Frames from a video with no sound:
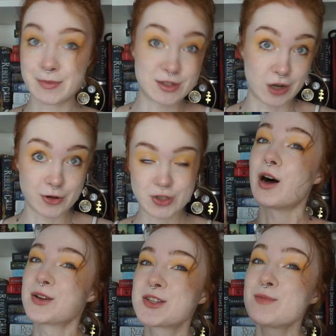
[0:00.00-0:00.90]
is Sergeant.
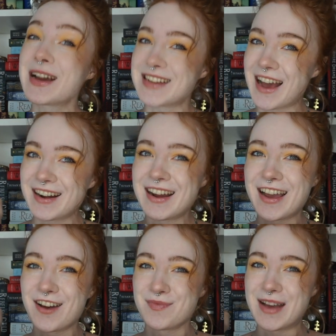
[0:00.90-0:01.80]
Also, my dad and I
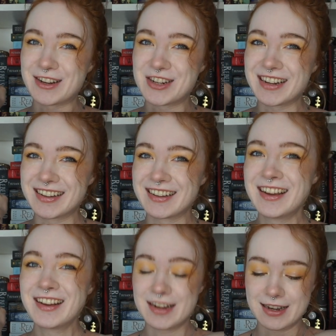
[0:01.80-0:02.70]
have matching
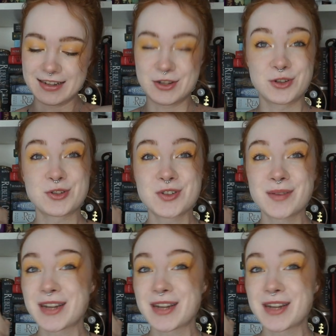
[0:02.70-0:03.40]
sergeant stripe